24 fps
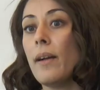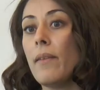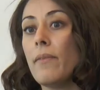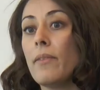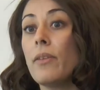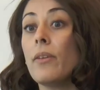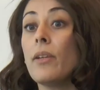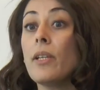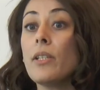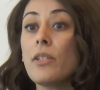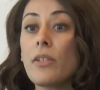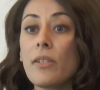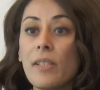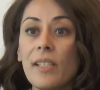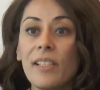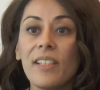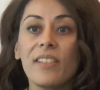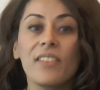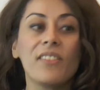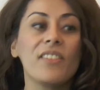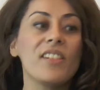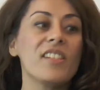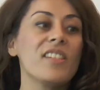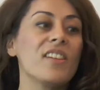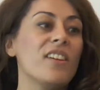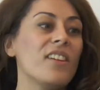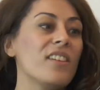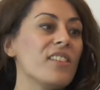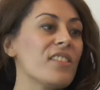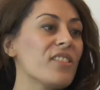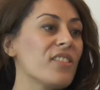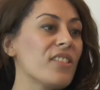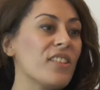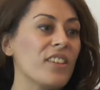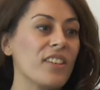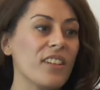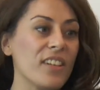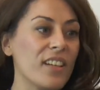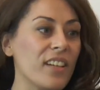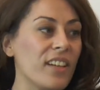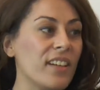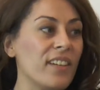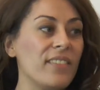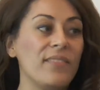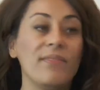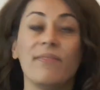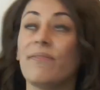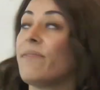if you're interested in the results, or
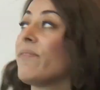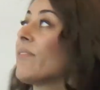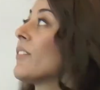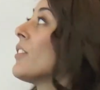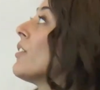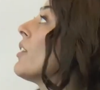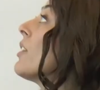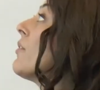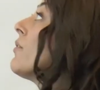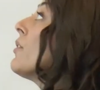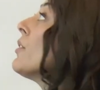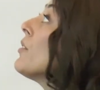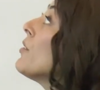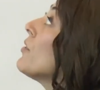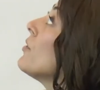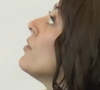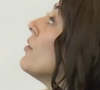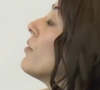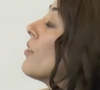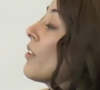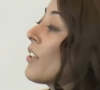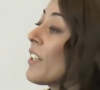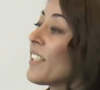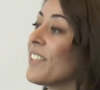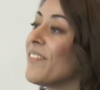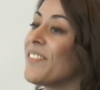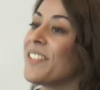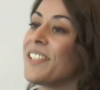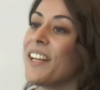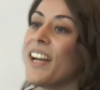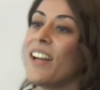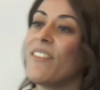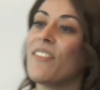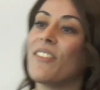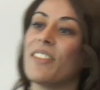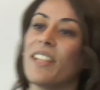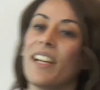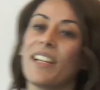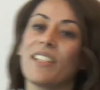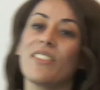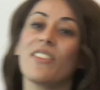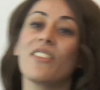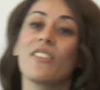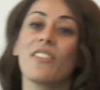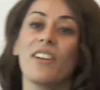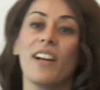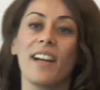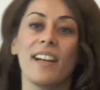if you're in New York sometime and would like to
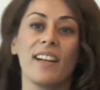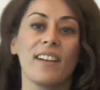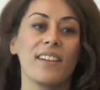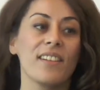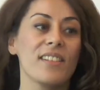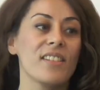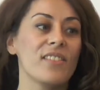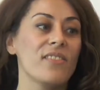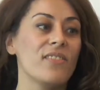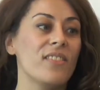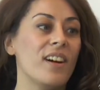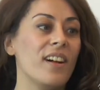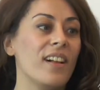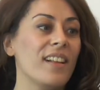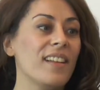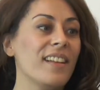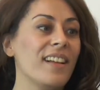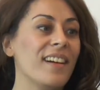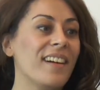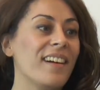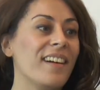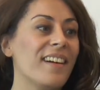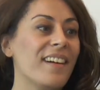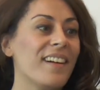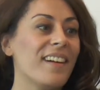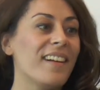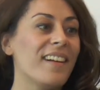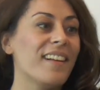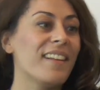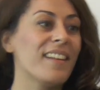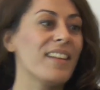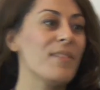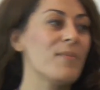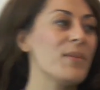try it out as well, let